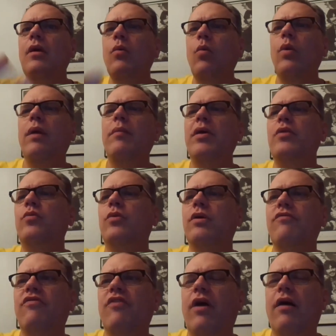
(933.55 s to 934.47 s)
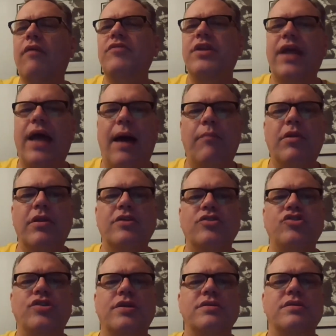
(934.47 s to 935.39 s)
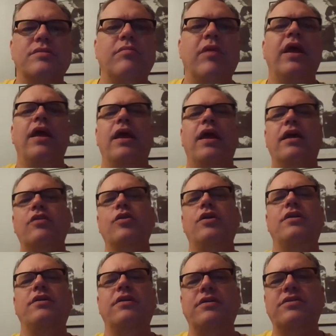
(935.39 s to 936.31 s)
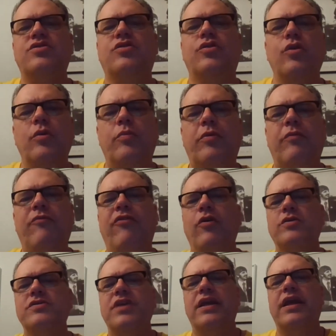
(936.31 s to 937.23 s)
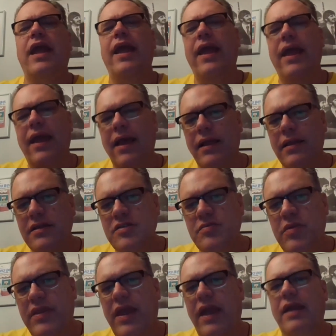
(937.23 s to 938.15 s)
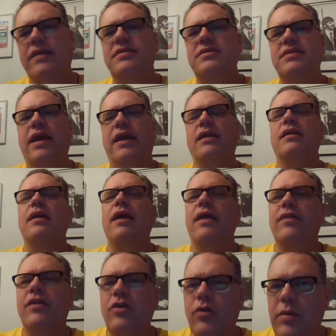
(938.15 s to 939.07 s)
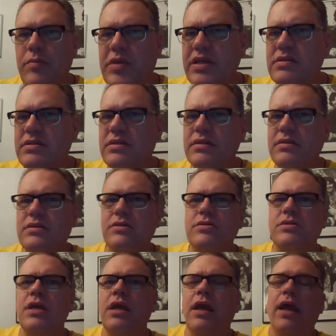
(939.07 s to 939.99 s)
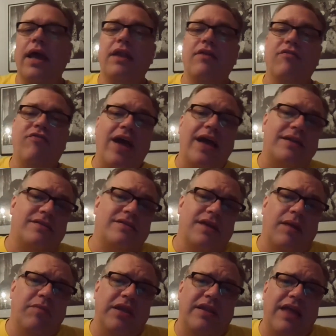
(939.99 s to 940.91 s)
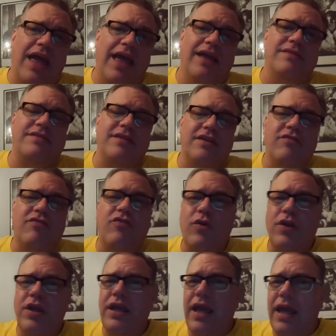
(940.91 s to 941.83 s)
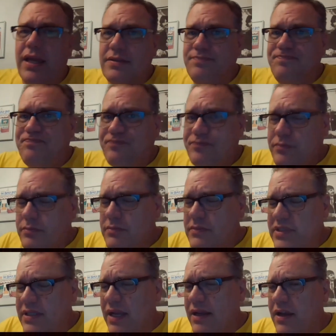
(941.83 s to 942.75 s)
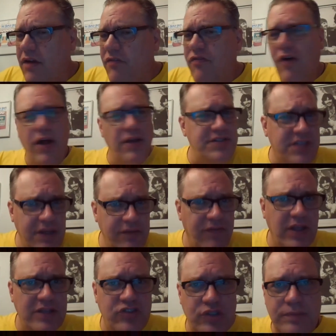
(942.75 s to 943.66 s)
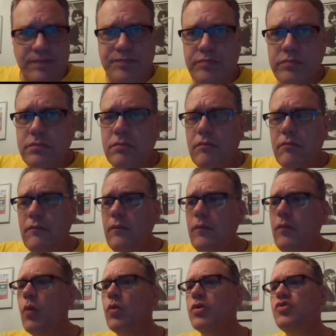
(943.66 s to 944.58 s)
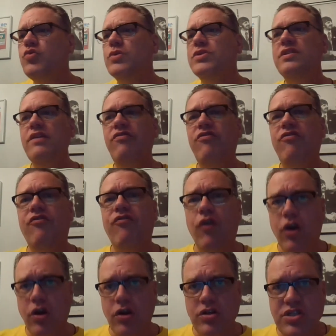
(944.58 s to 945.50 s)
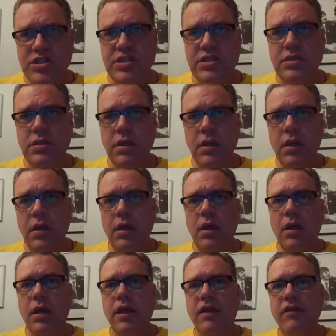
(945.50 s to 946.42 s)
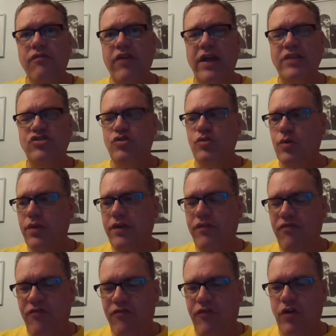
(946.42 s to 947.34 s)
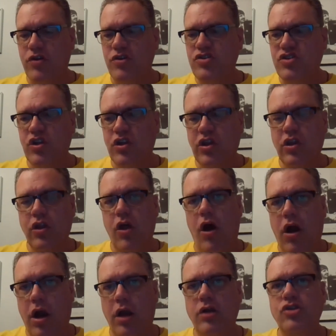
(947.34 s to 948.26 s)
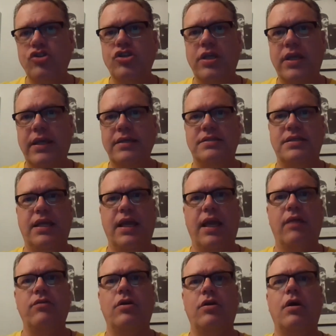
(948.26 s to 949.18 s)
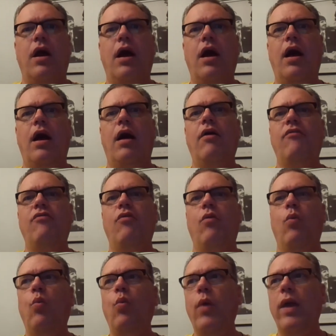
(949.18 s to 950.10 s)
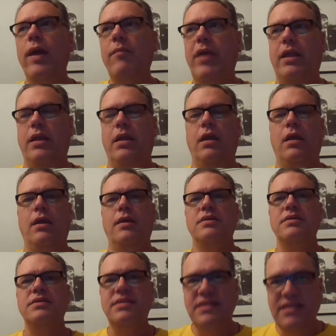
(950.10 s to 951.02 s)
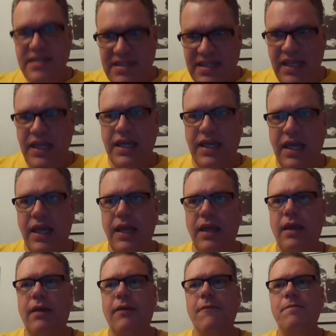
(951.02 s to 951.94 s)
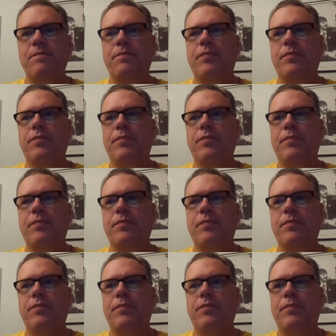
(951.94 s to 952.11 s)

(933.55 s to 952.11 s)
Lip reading: women were involved in abolitionism. Included in this group were folks like Elizabeth Cady Stanton and the Grimke sisters. And in fact, I mean, the 1848 Seneca Falls Convention, which was the first convention or the first large get together of women seeking